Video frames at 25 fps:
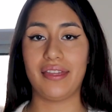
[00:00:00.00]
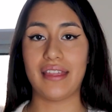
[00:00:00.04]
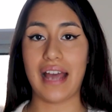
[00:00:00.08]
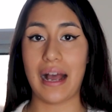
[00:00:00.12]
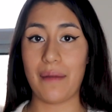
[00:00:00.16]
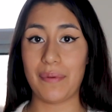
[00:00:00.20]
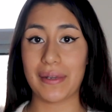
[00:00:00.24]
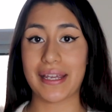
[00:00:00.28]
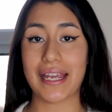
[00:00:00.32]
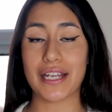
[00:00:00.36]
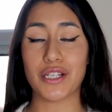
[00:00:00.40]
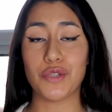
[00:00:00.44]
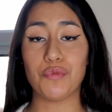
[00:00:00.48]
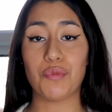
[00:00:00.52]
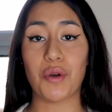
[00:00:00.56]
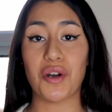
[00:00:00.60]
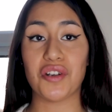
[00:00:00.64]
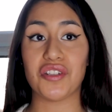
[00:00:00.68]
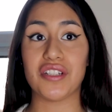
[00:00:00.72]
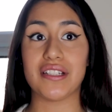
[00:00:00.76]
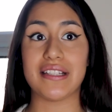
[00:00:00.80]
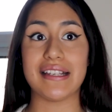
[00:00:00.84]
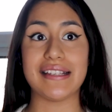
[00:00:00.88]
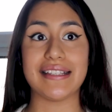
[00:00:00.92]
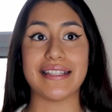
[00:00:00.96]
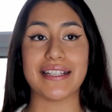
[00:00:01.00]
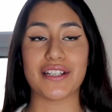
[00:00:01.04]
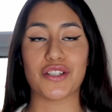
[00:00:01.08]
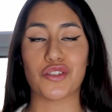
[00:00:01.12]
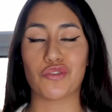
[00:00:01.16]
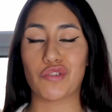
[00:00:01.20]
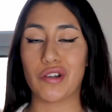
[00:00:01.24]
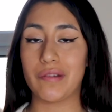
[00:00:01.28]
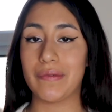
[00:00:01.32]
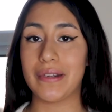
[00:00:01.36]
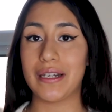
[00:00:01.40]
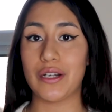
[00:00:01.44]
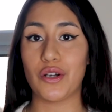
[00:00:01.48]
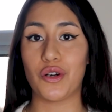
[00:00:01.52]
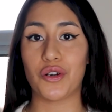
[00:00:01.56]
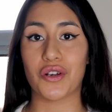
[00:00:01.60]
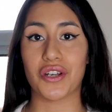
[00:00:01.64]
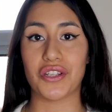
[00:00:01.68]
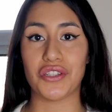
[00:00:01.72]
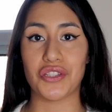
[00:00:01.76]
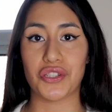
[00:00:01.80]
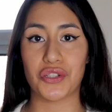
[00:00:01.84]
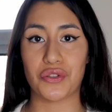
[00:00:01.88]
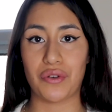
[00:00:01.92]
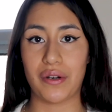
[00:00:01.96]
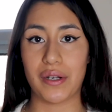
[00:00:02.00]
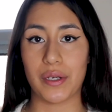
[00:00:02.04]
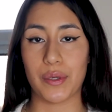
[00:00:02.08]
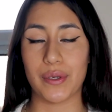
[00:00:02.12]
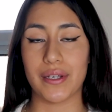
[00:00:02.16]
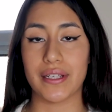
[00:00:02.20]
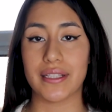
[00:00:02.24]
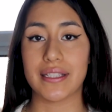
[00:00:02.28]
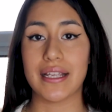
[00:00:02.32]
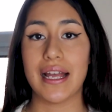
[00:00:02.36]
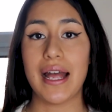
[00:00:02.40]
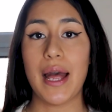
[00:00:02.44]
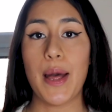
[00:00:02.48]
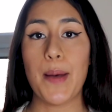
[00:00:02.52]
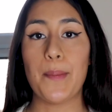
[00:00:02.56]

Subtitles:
the application process is extremely long and strenuous.